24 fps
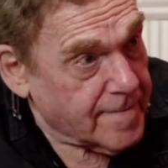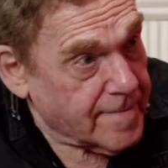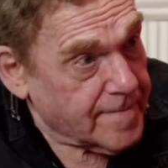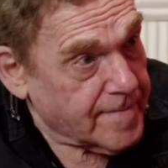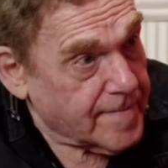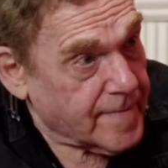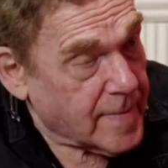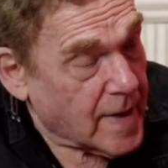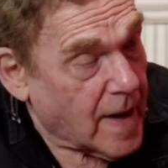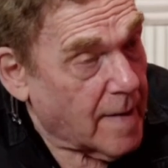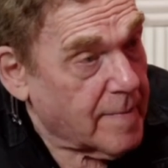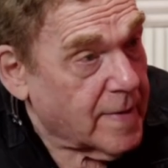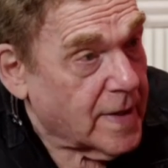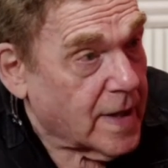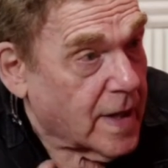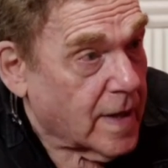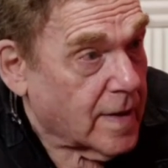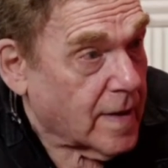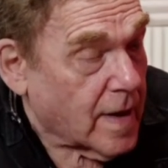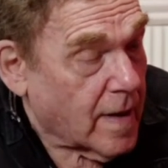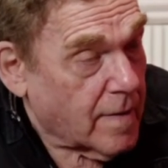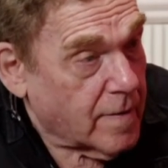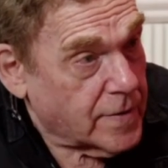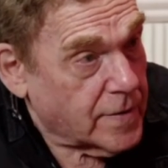Mm-hmm. I mean,
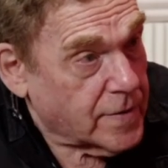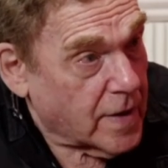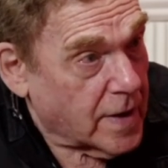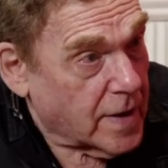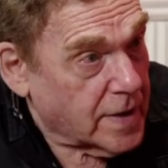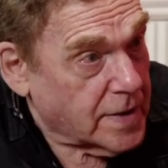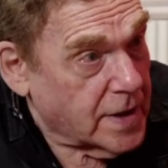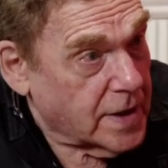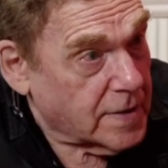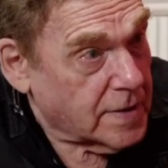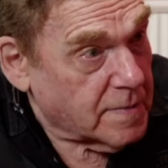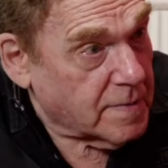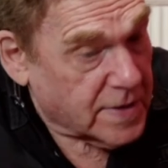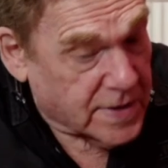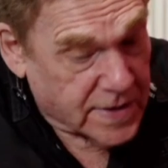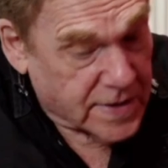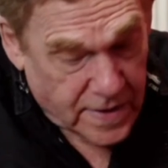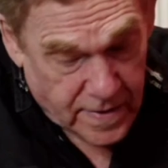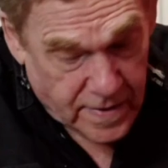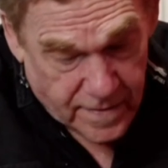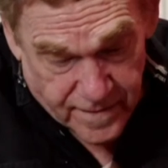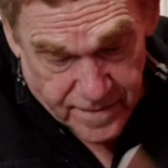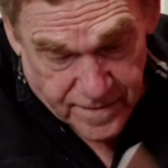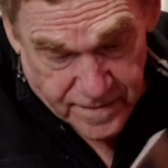I would try and teach
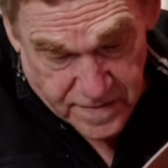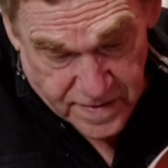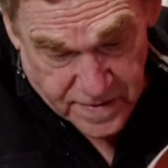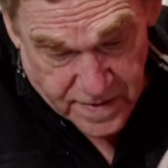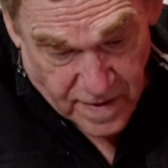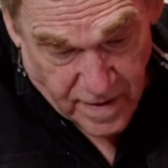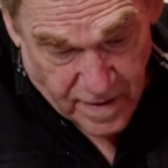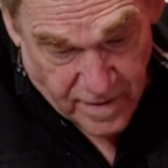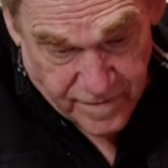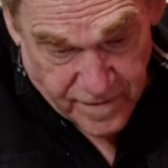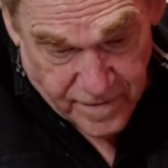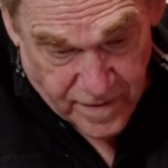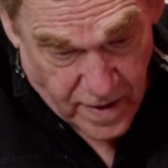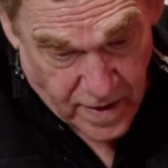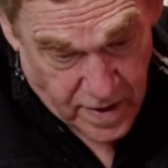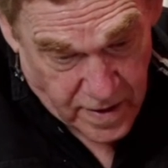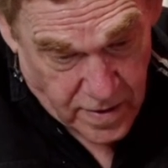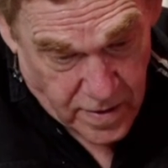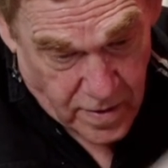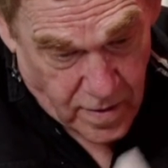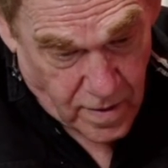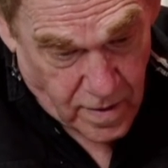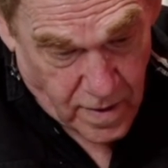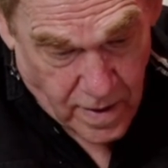myself stuff. And
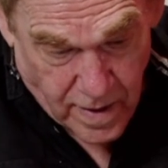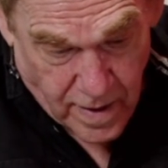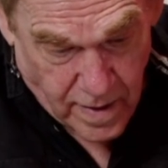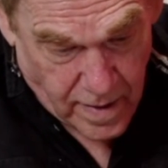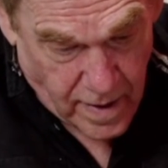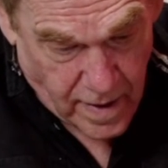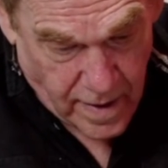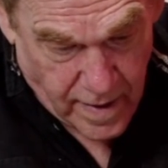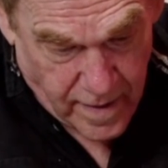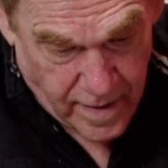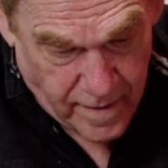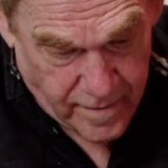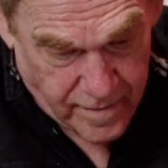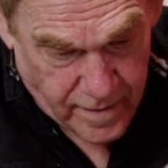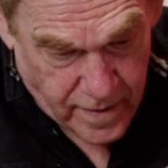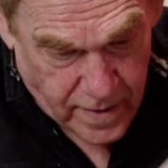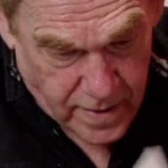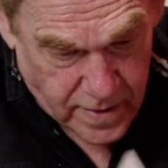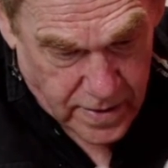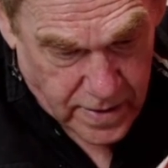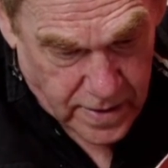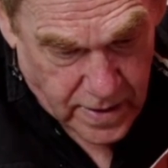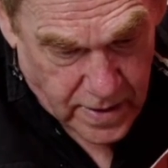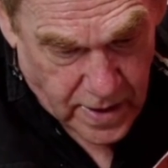I have
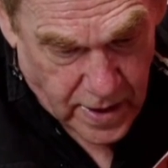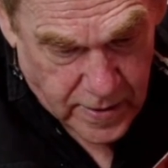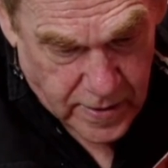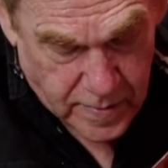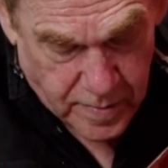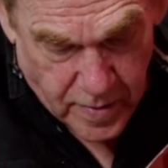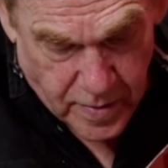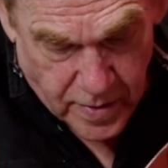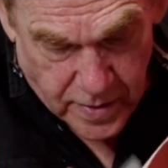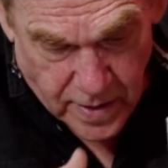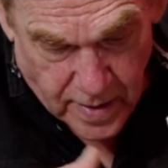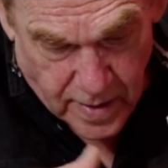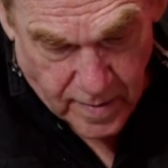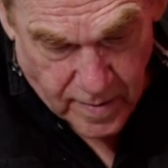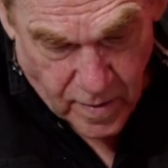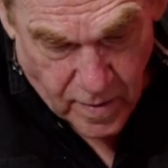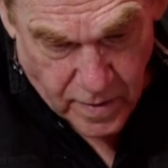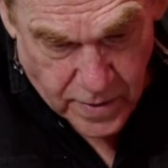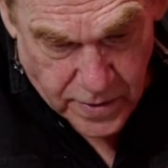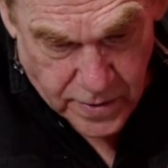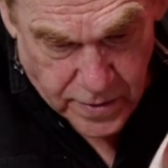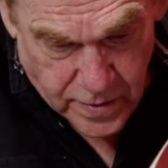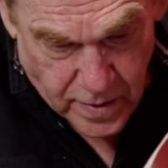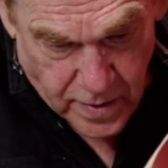a sketchbook that I'm
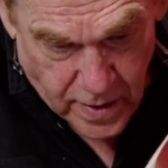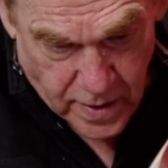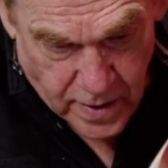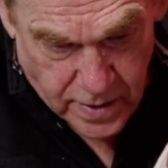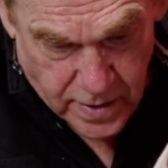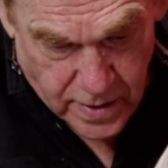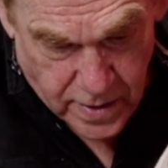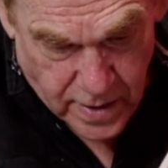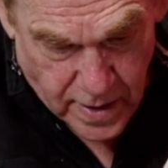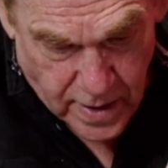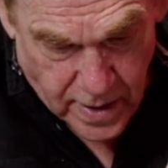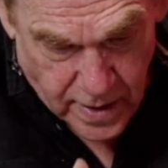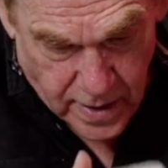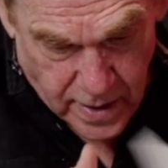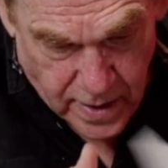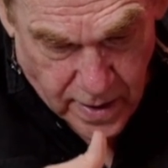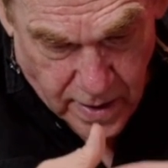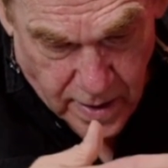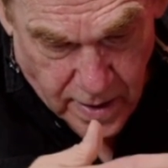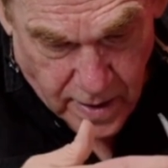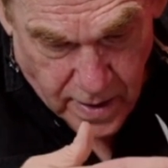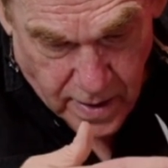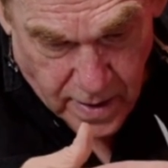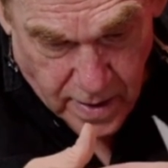always trying
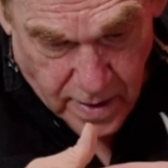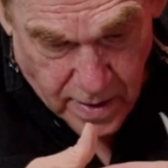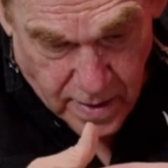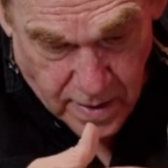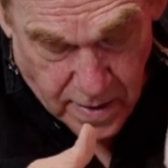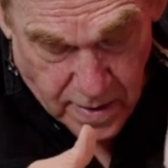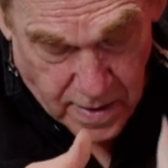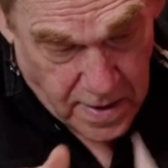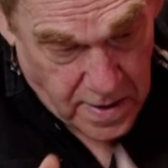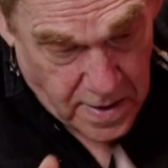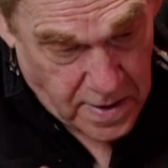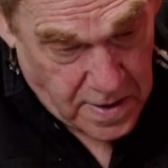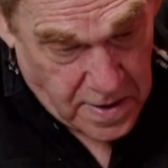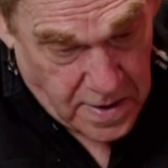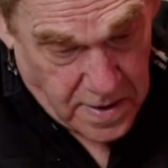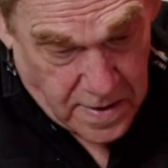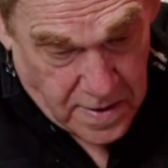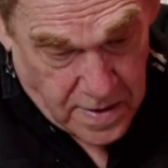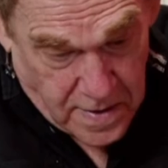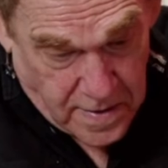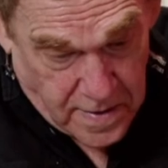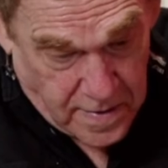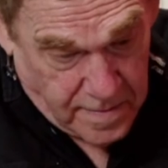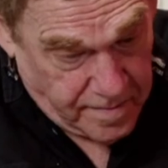to
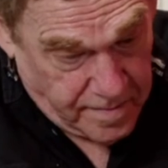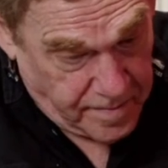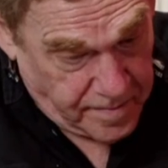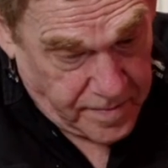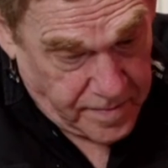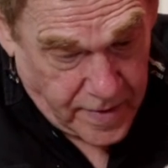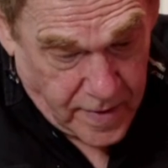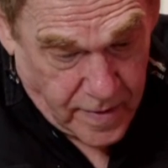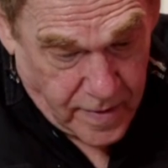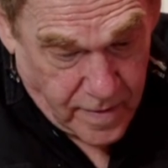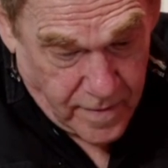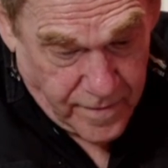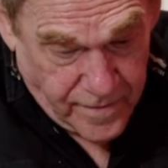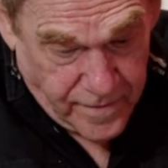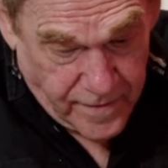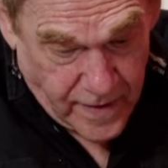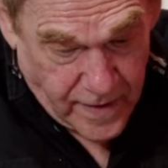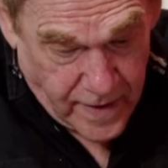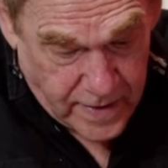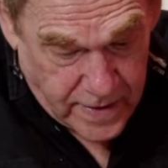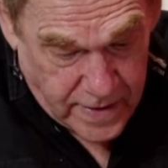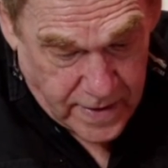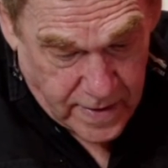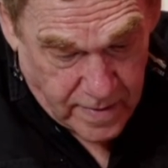
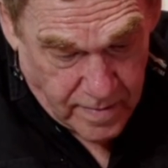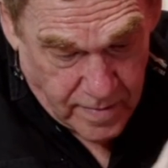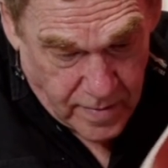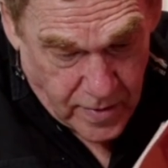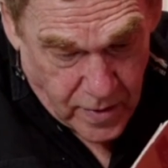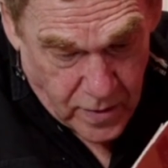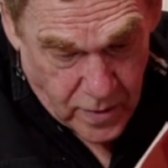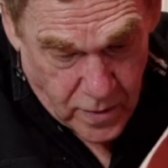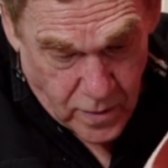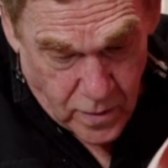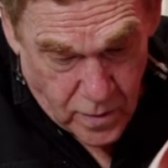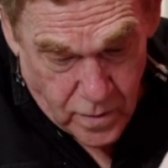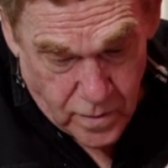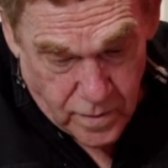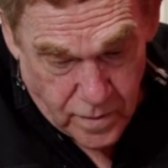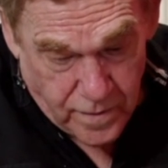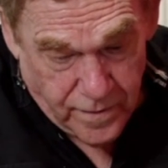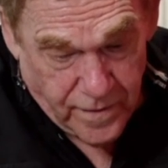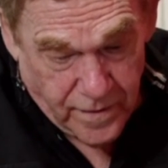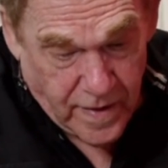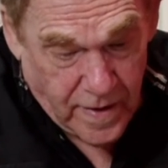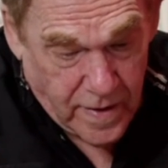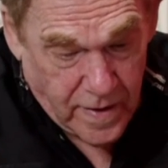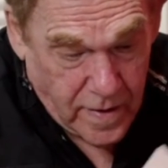find something new,
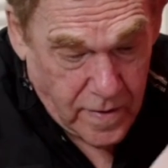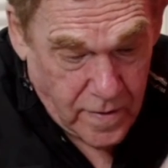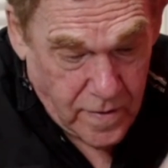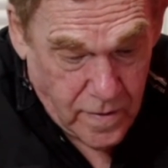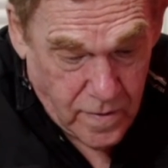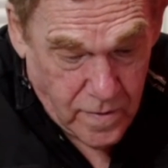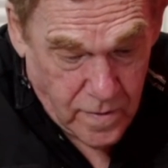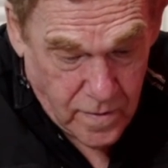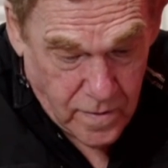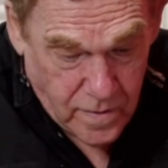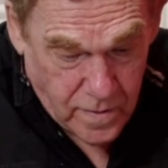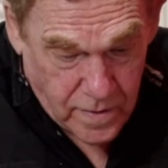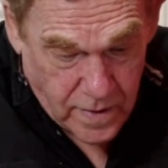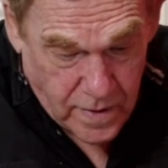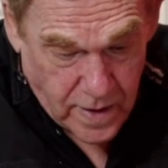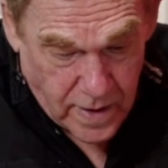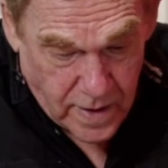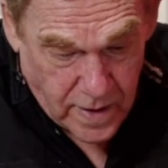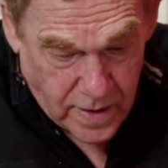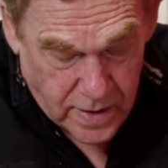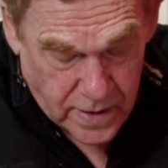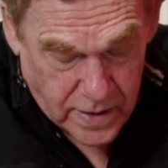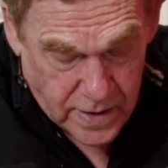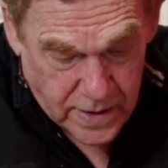find a new
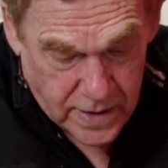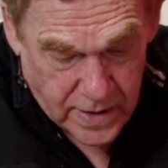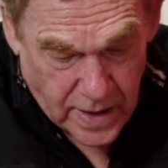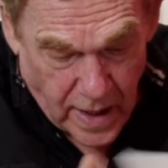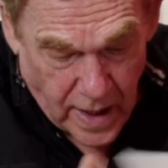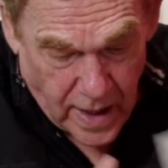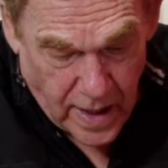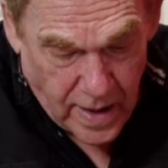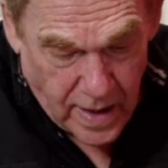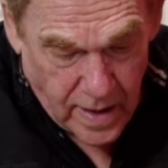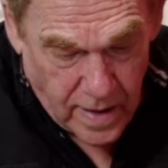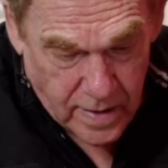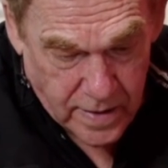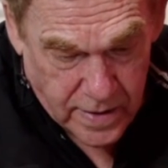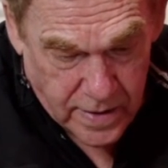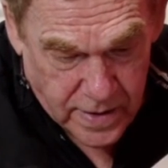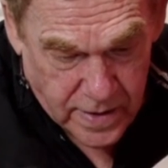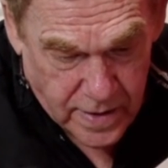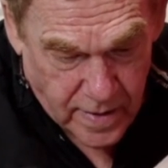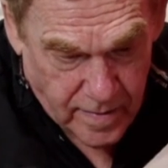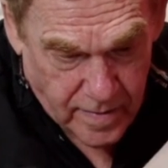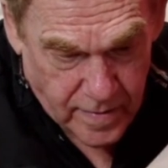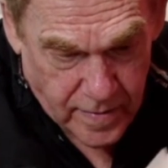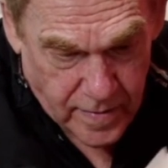kind of style,
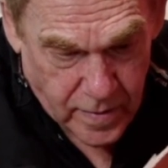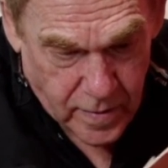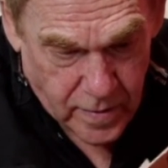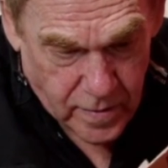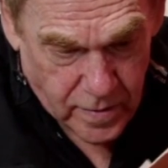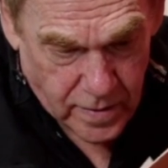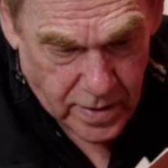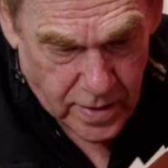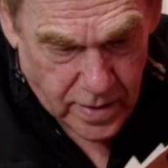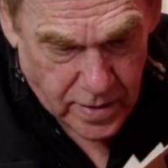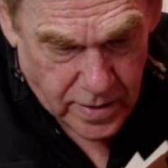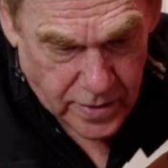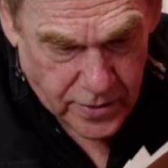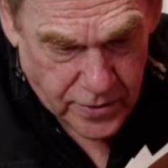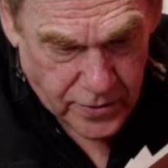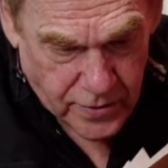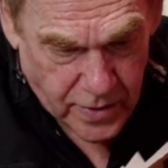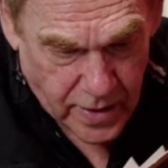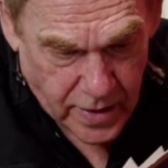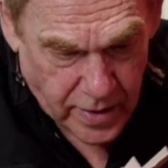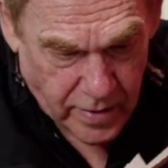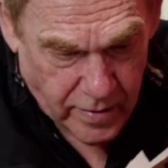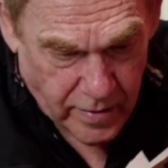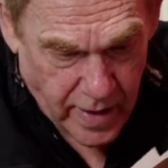some new little
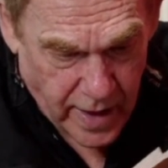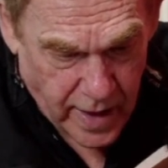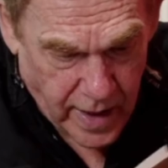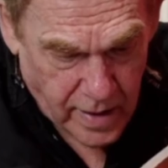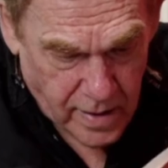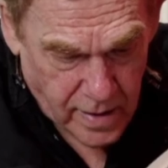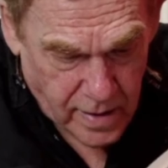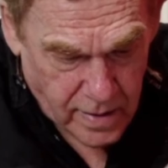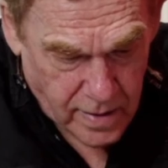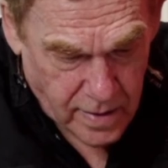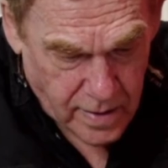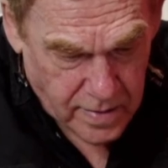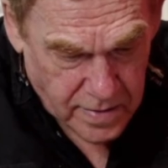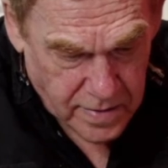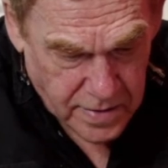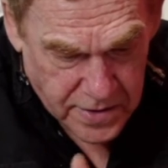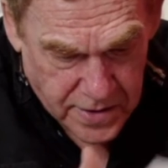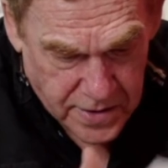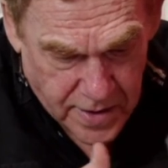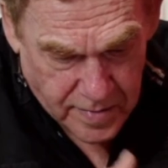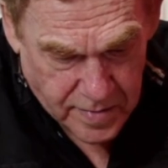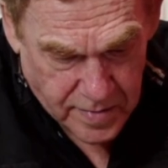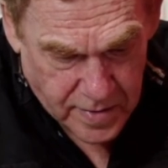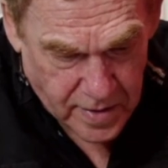trick or angle,
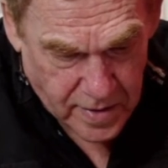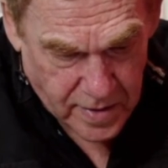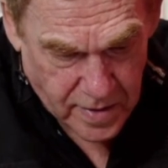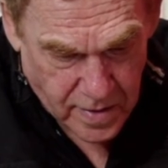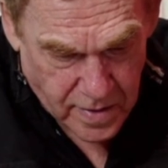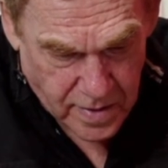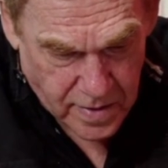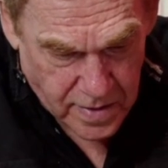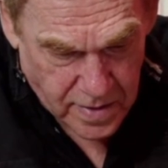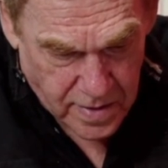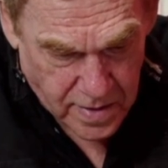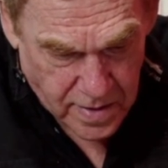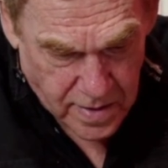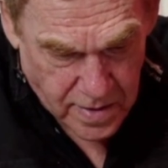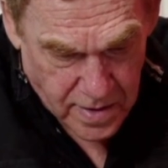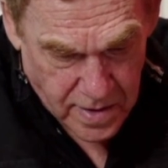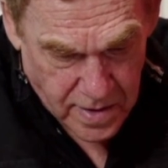something good.